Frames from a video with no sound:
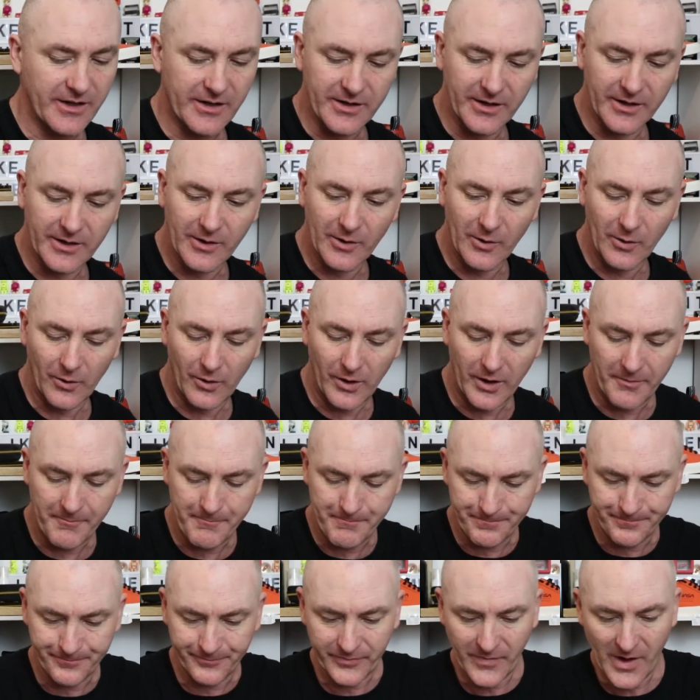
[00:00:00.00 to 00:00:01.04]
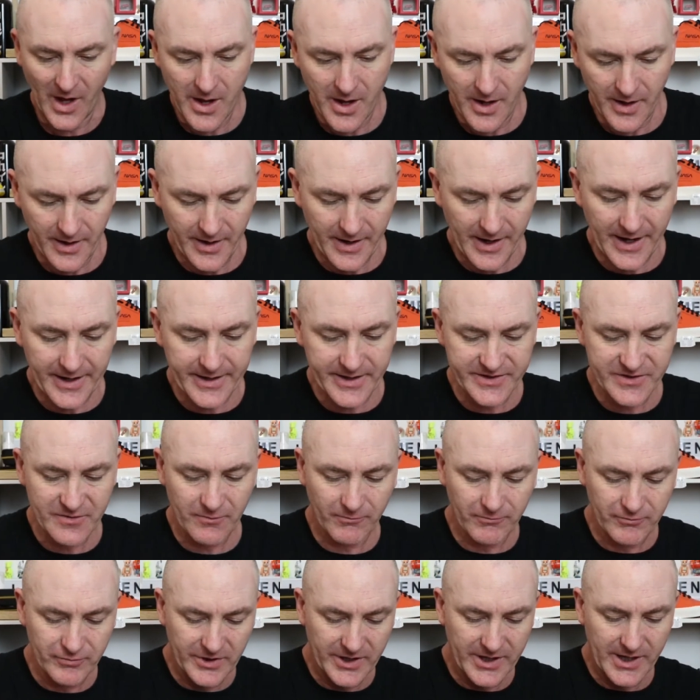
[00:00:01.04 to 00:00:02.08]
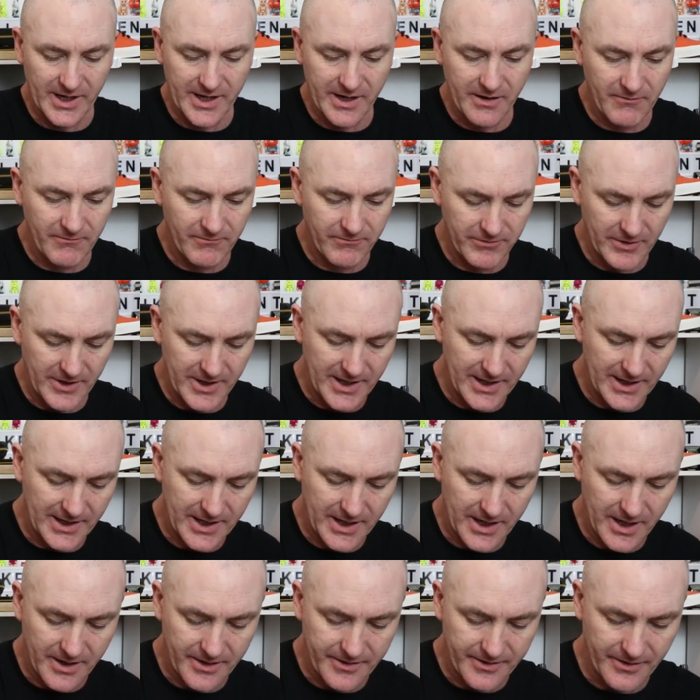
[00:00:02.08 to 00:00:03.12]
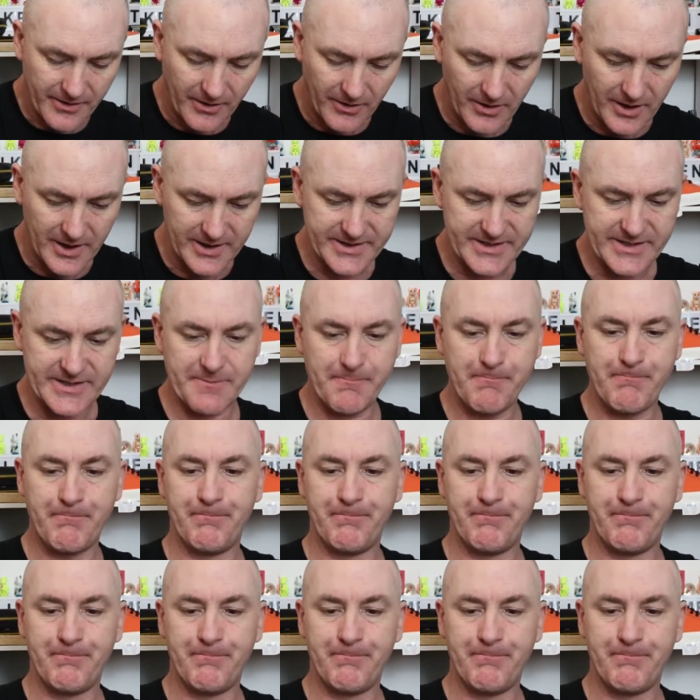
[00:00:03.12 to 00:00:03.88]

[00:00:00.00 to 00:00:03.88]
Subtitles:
galore. That is really, really nice.